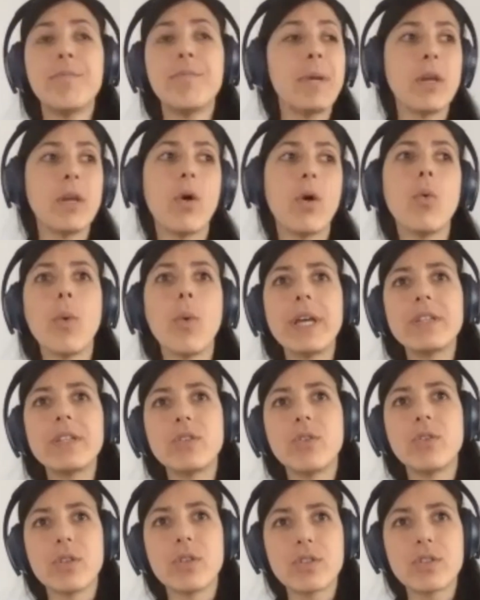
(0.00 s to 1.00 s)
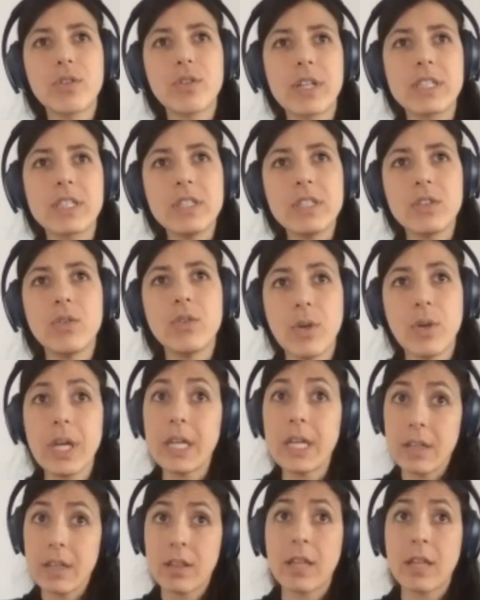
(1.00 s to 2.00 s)
being always, you know, attracted to
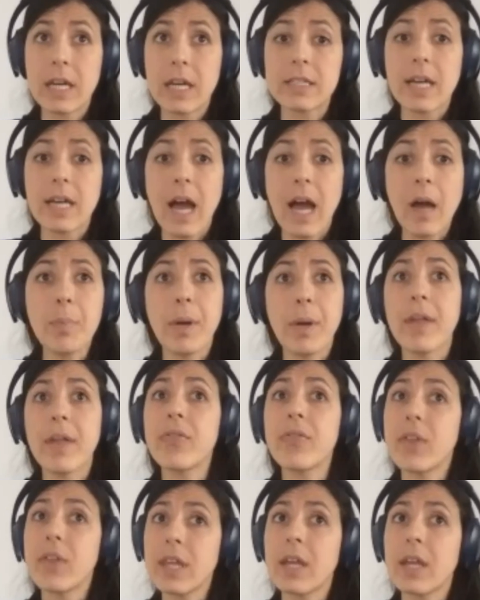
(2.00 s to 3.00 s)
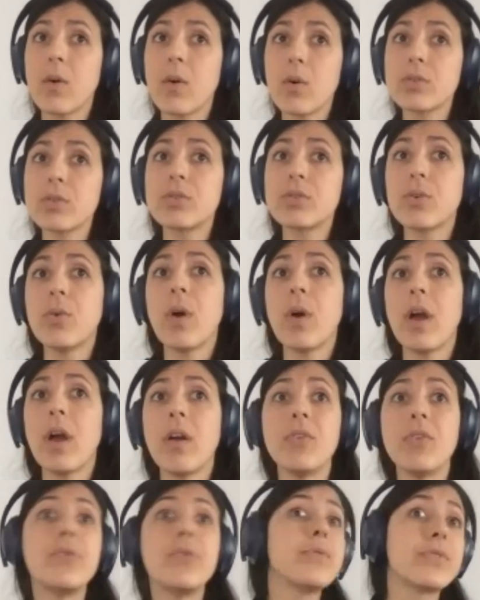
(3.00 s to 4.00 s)
in that app, and they can also
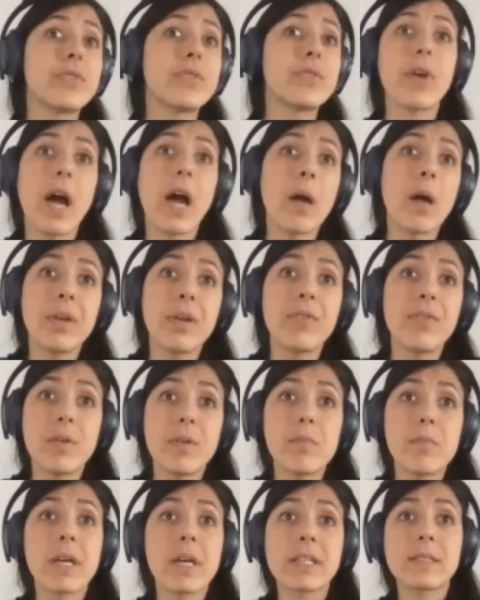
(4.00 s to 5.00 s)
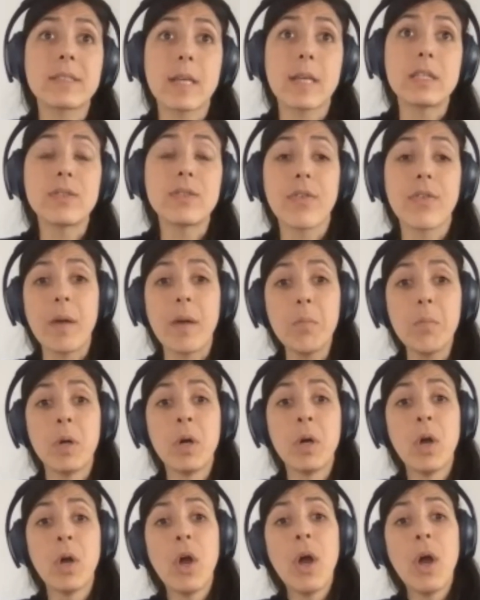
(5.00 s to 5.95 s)
use the app if it makes sense for them.